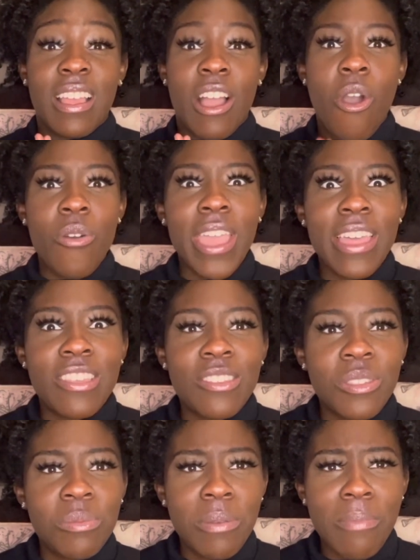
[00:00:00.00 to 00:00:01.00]
Oh yeah, this
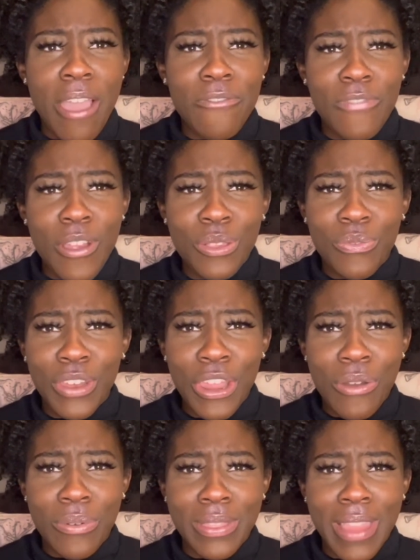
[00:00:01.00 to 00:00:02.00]
has been my first
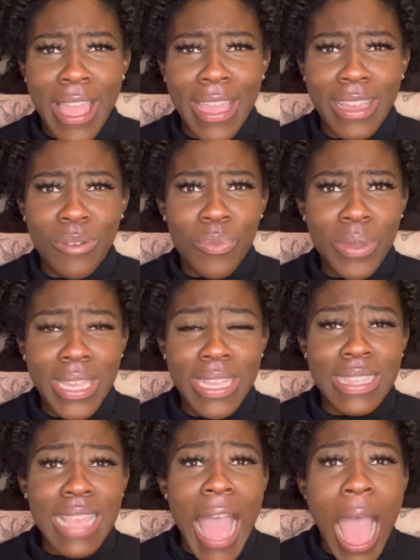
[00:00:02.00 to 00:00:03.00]
video in like
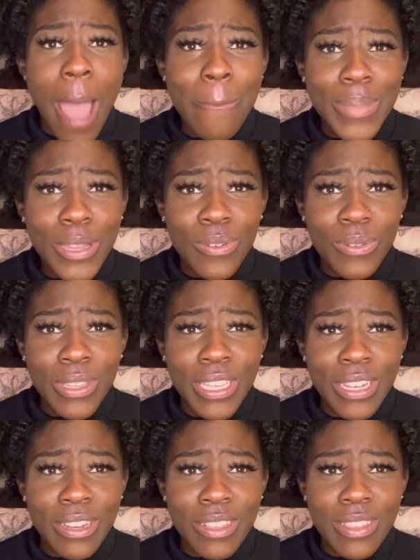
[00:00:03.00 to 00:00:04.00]
weeks. Happy New
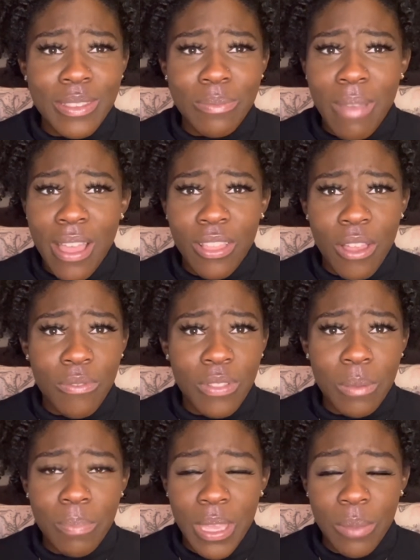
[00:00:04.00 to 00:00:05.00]
Year's, my
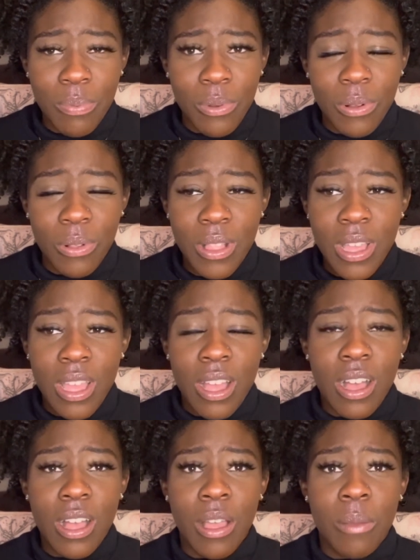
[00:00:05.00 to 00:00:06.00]
lovely people.
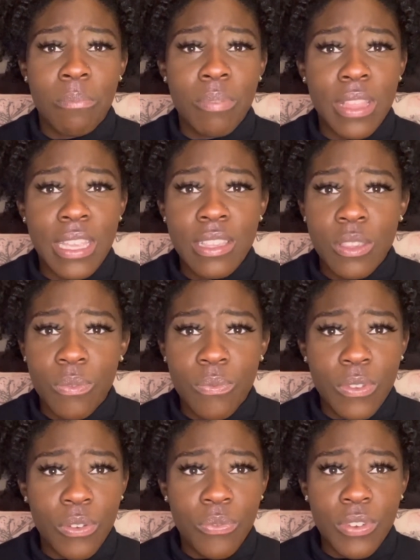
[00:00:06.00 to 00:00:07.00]
Please
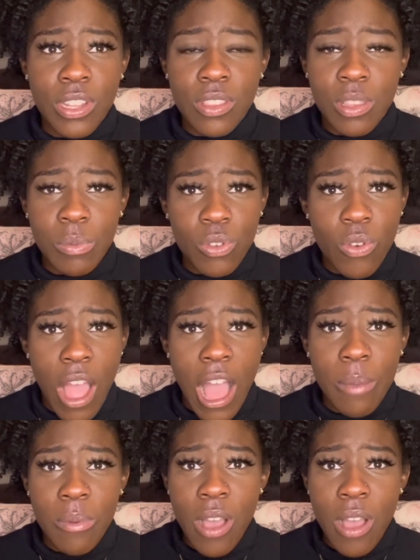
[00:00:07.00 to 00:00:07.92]
feel free to subscribe,